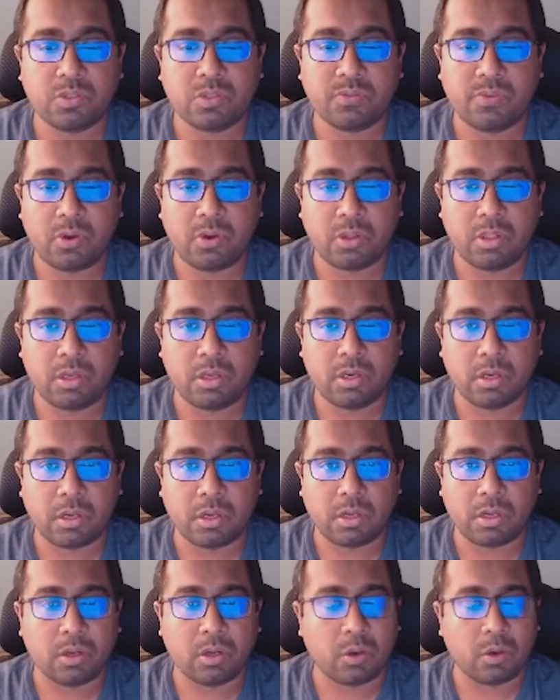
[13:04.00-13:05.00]
for the
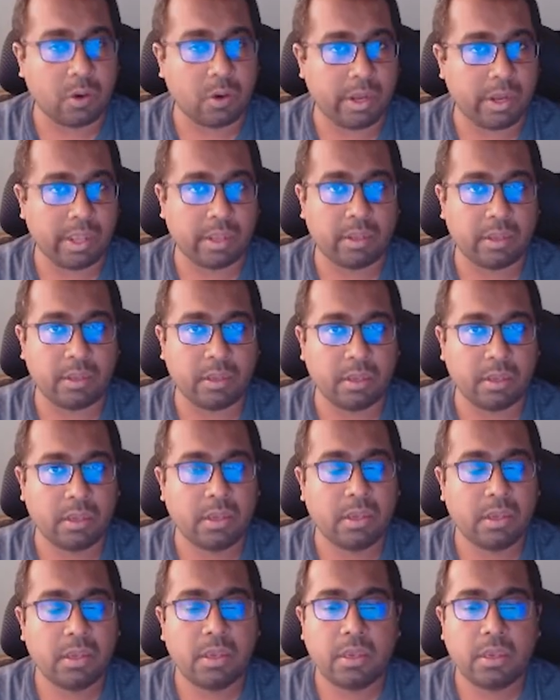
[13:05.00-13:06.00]
codec
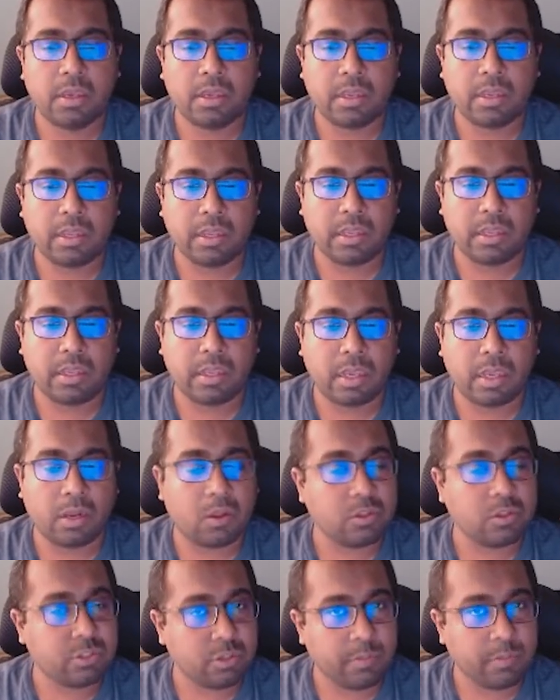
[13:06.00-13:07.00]
can
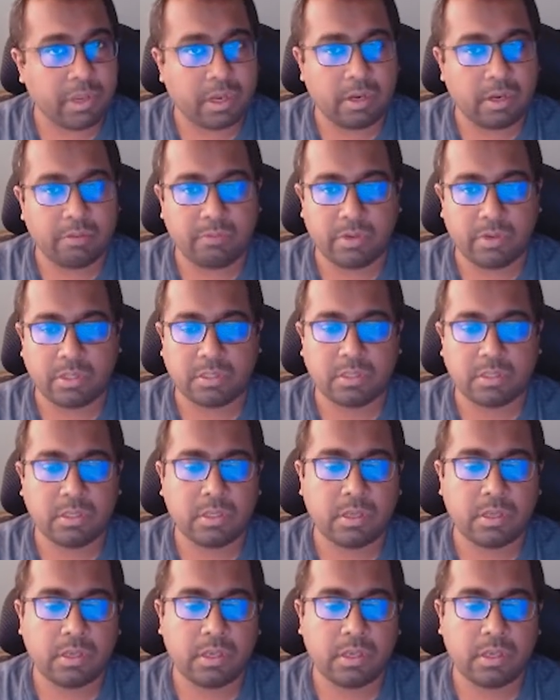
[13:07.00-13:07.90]
also make a difference.